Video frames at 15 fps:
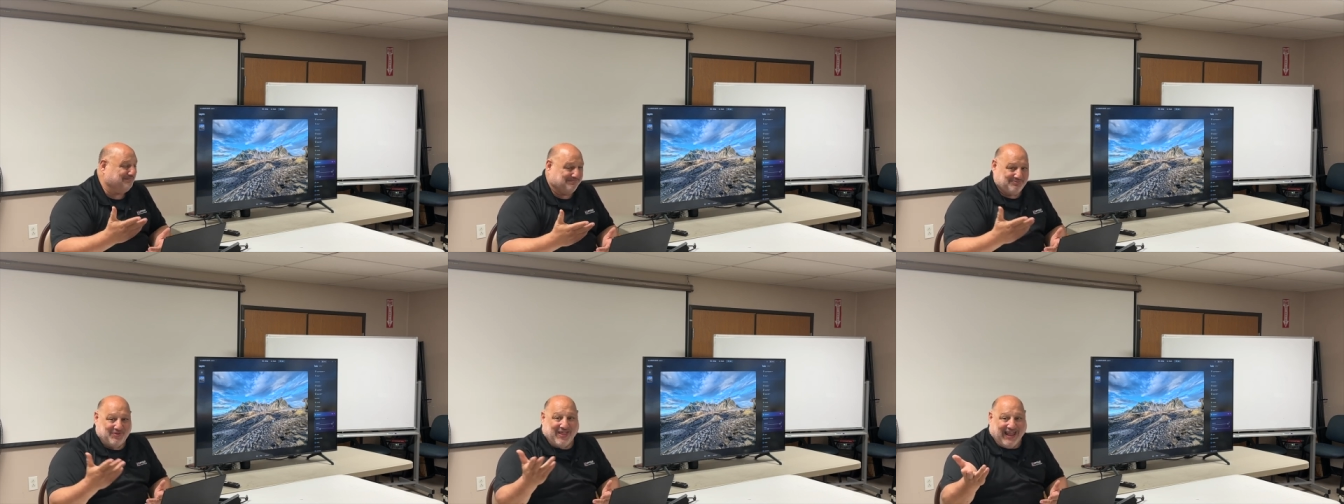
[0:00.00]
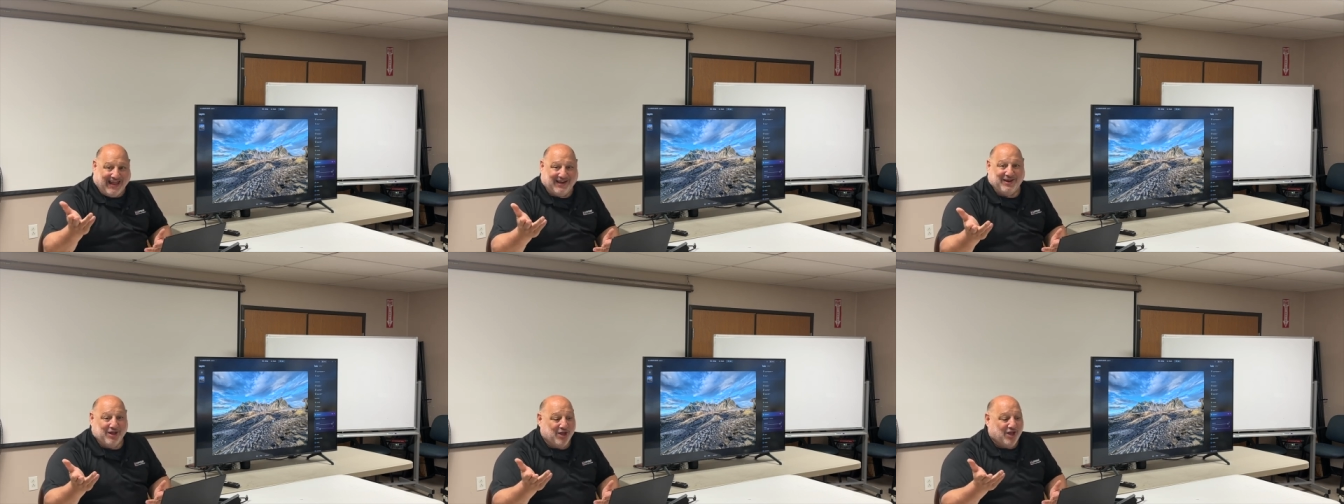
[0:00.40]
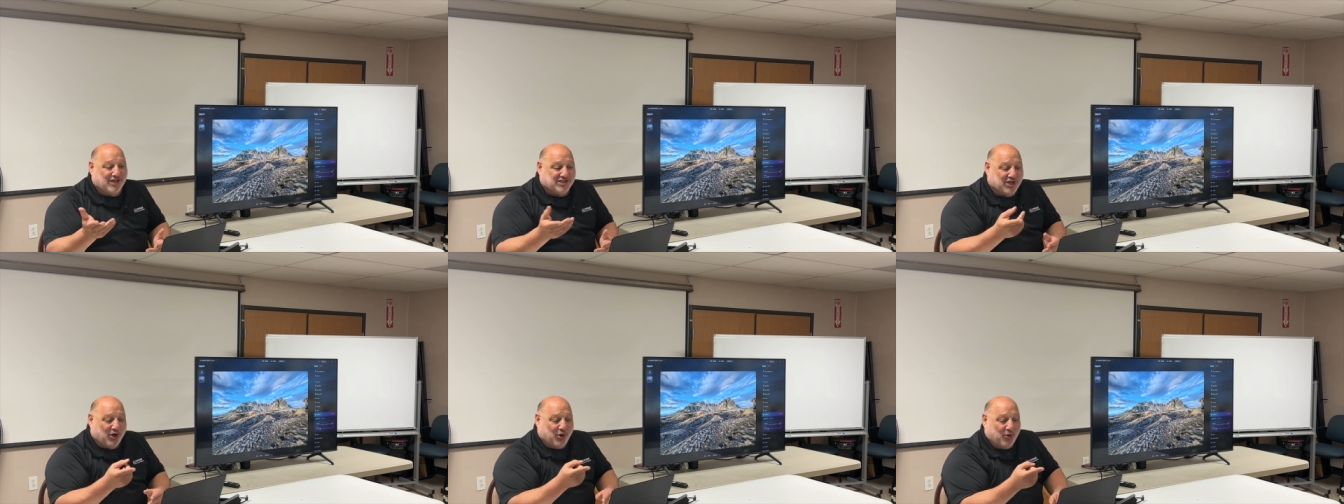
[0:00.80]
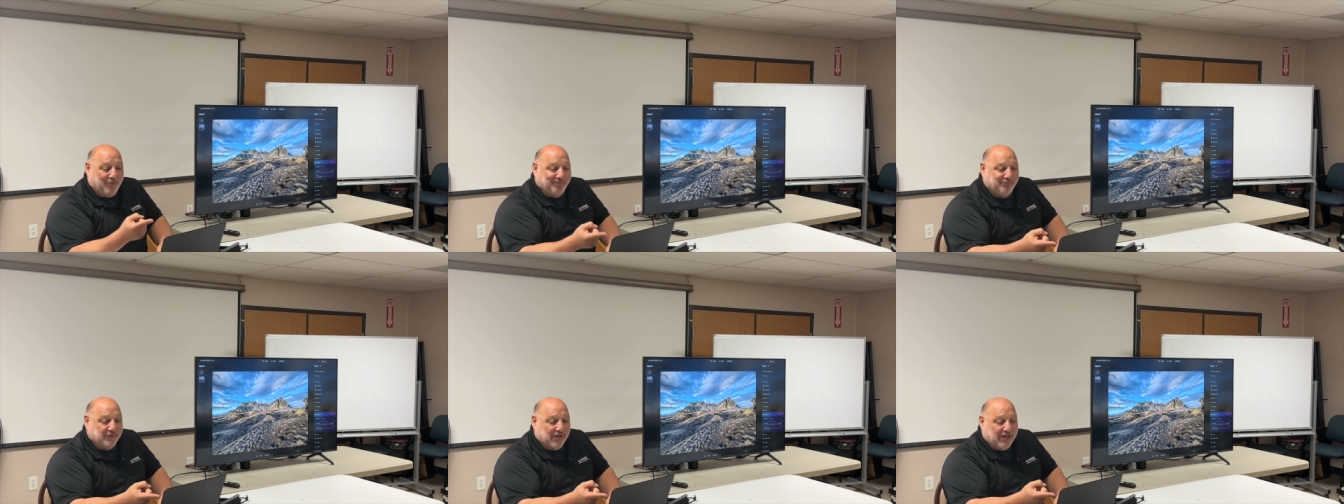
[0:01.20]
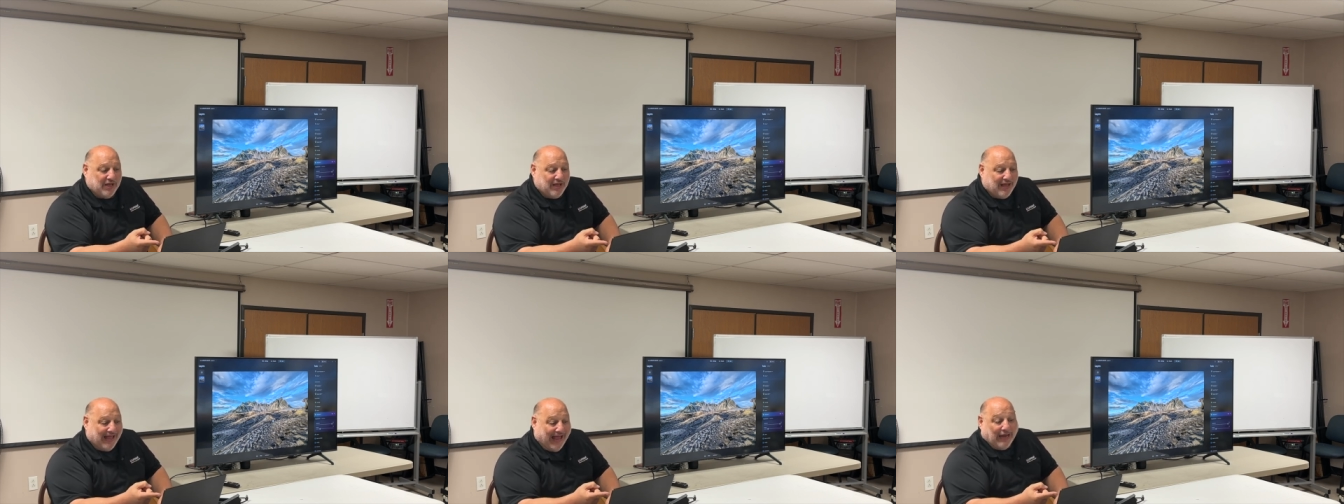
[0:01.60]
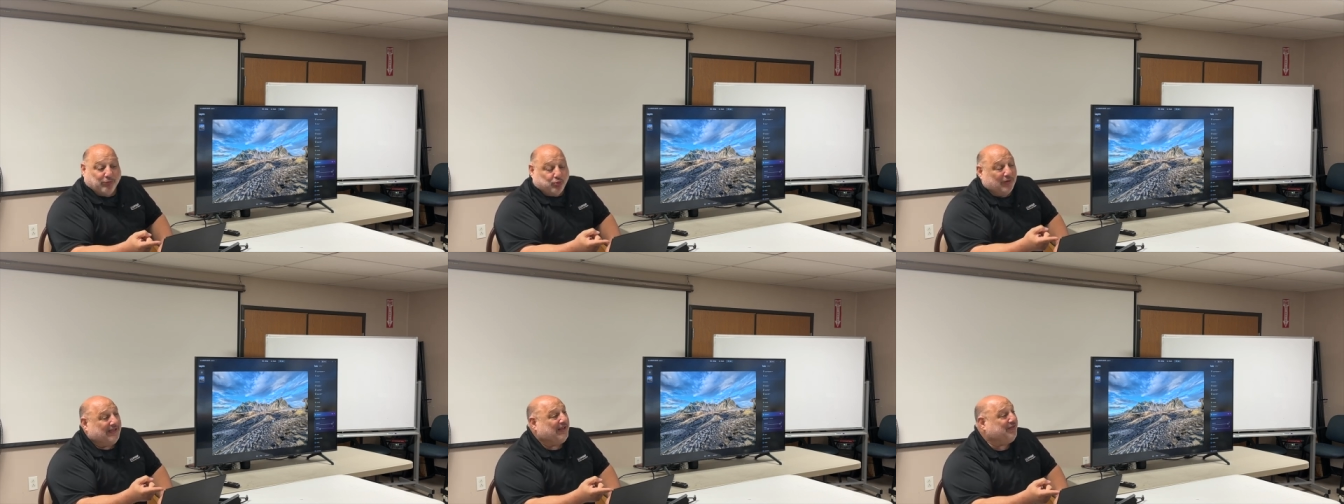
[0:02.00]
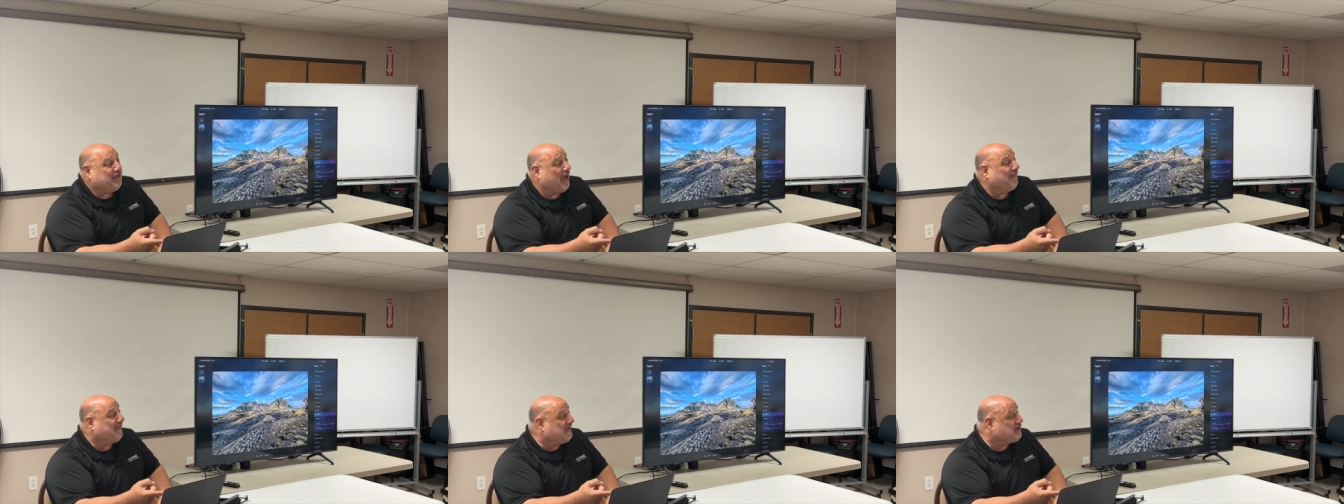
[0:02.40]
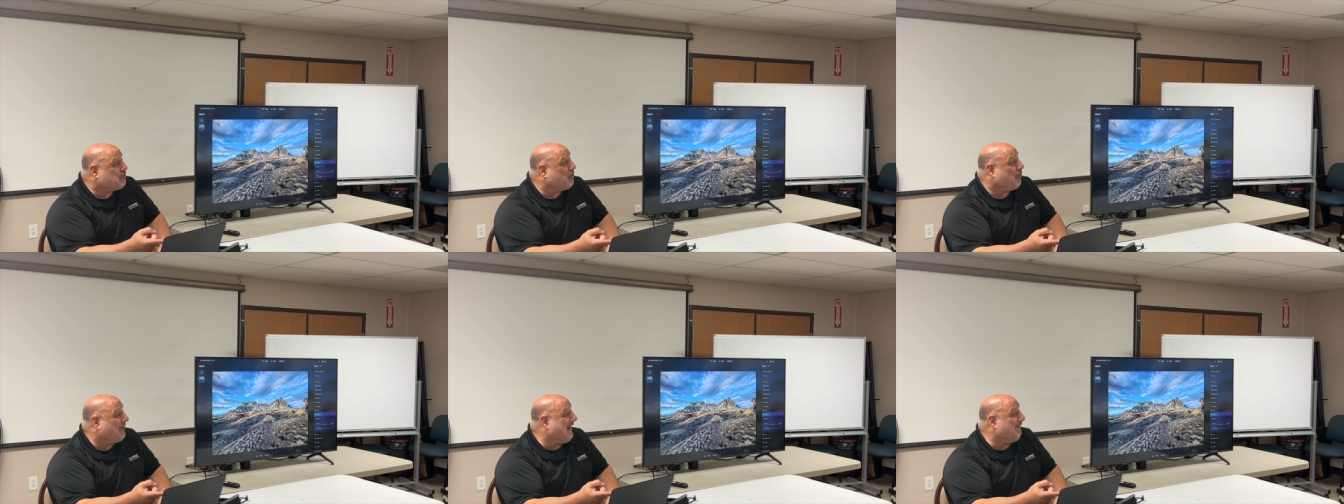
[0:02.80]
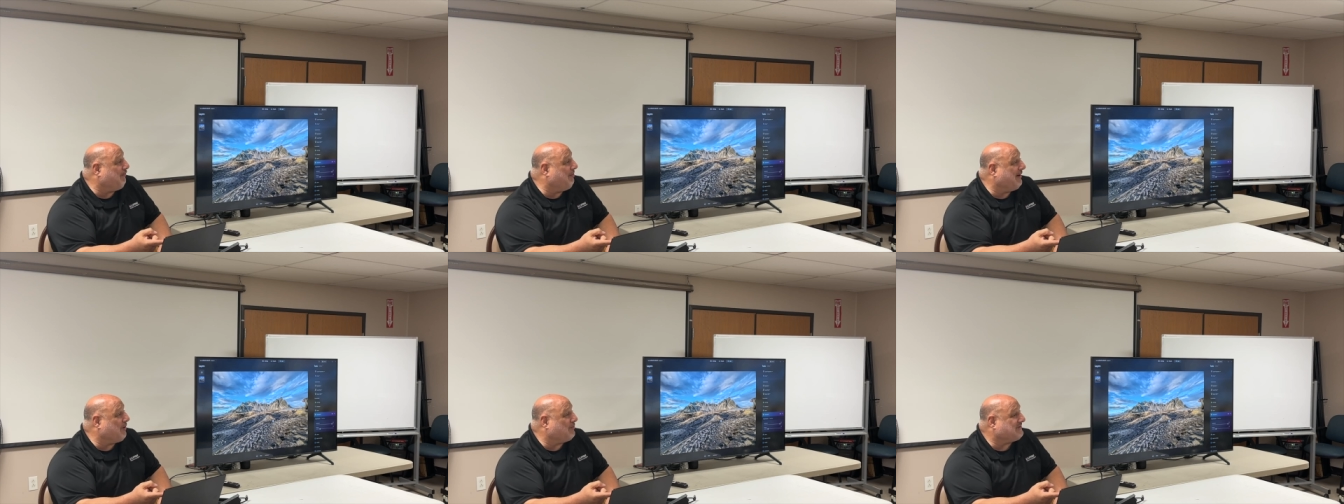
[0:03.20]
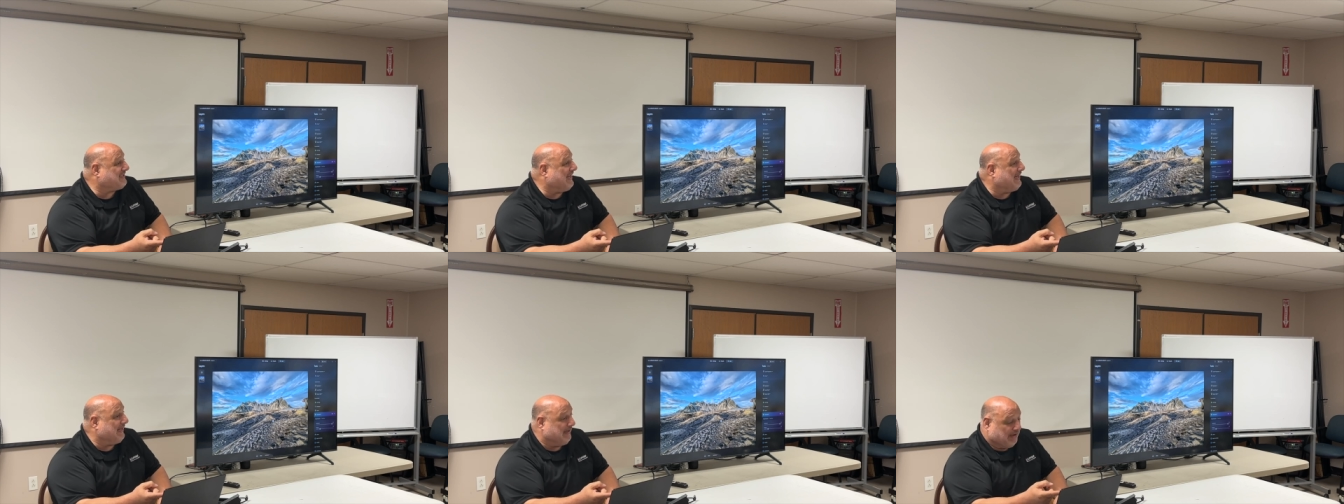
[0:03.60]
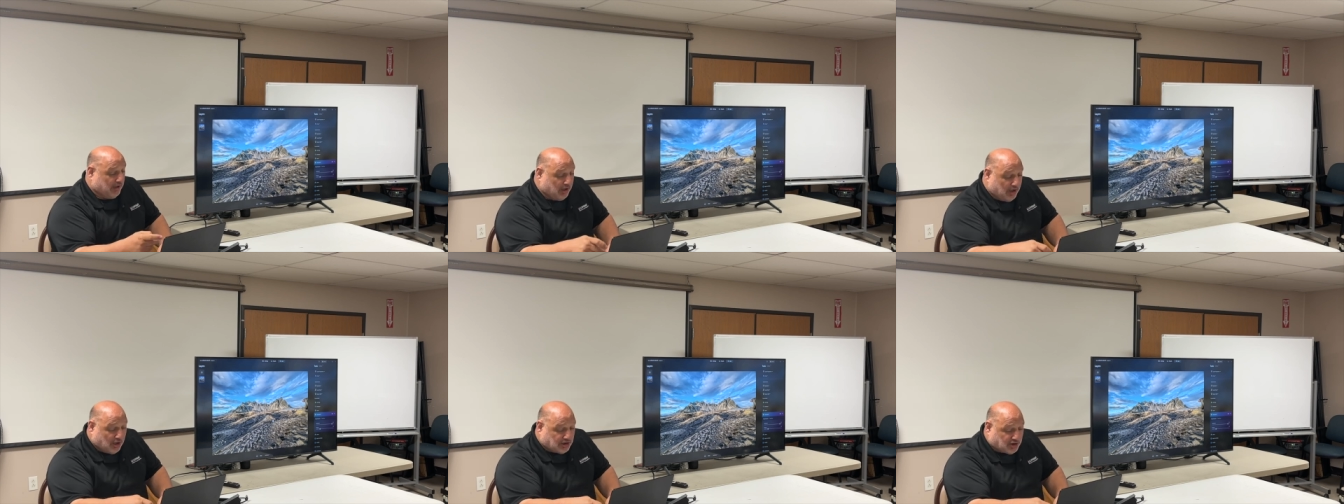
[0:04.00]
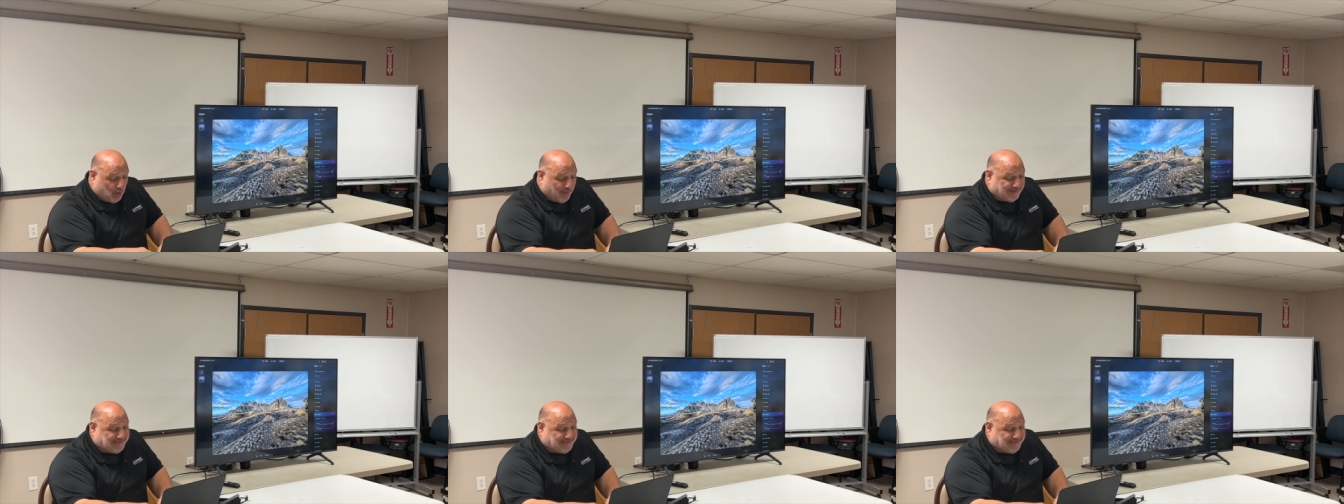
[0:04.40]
that. So I really thought this was what everybody was getting. So when